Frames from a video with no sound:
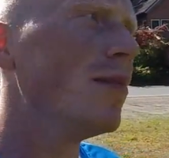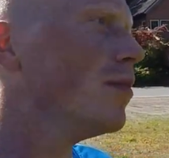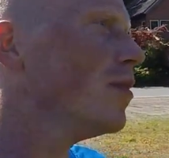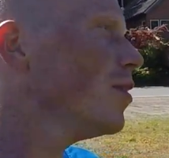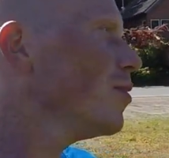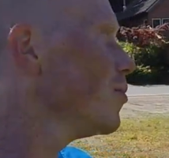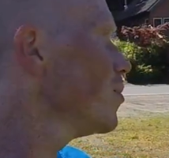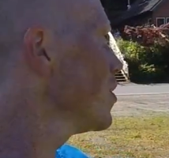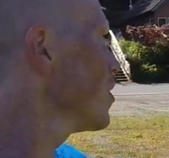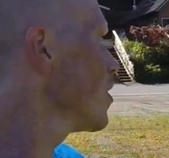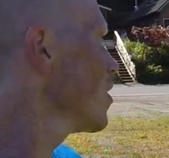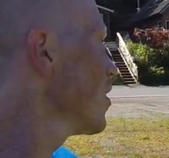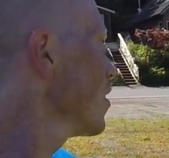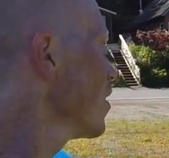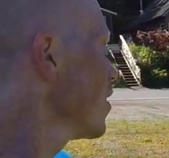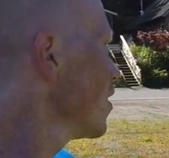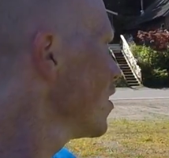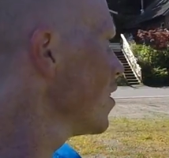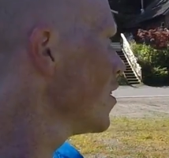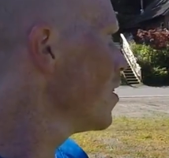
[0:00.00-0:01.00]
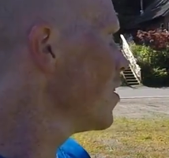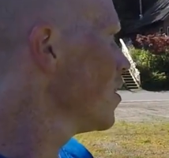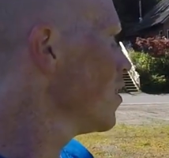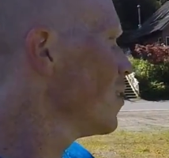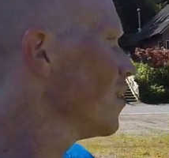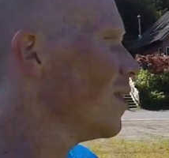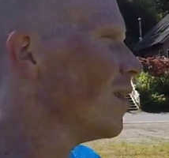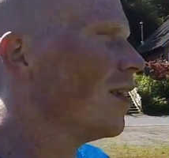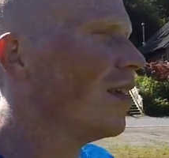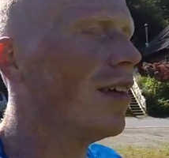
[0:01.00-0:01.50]
doing,
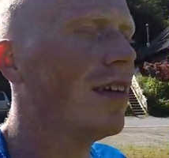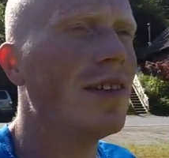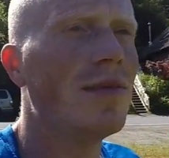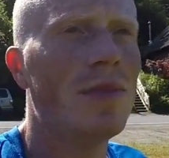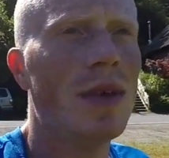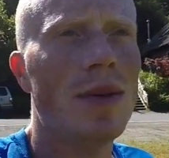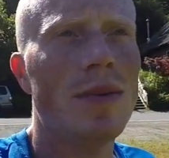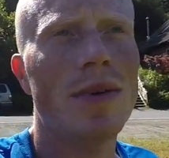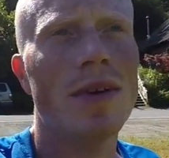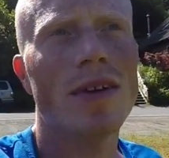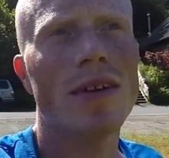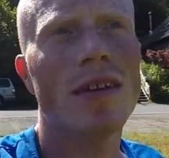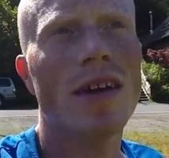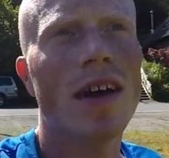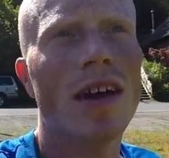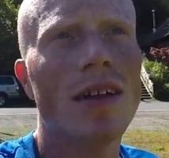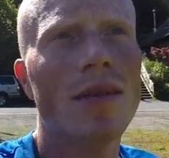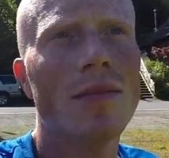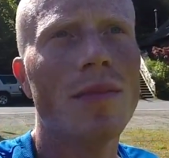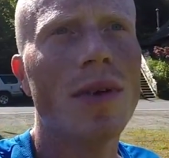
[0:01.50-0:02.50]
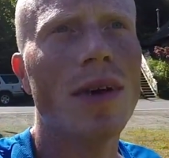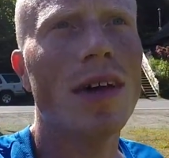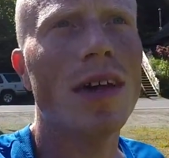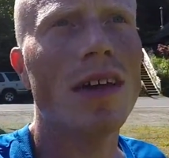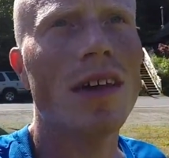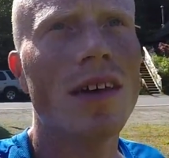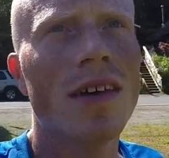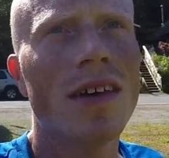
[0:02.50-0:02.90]
and maybe I'm not, but